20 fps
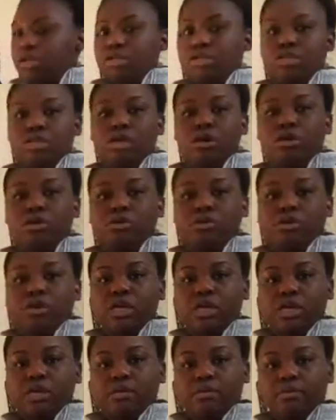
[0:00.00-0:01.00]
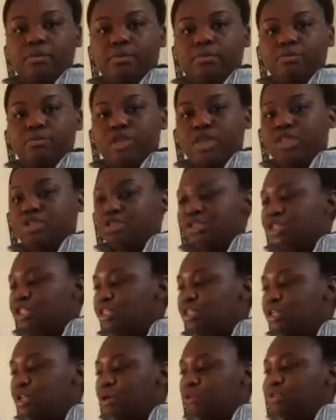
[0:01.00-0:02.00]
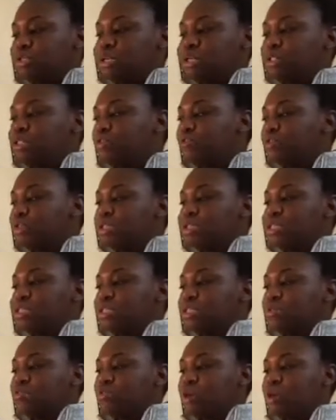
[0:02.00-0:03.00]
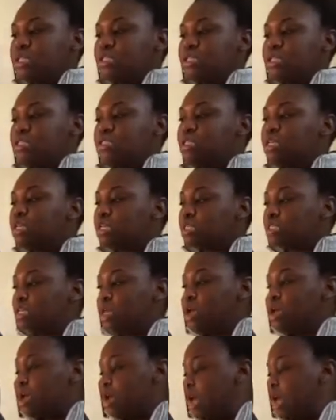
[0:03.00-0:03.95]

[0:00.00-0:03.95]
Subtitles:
So these are just notes on different disease processes,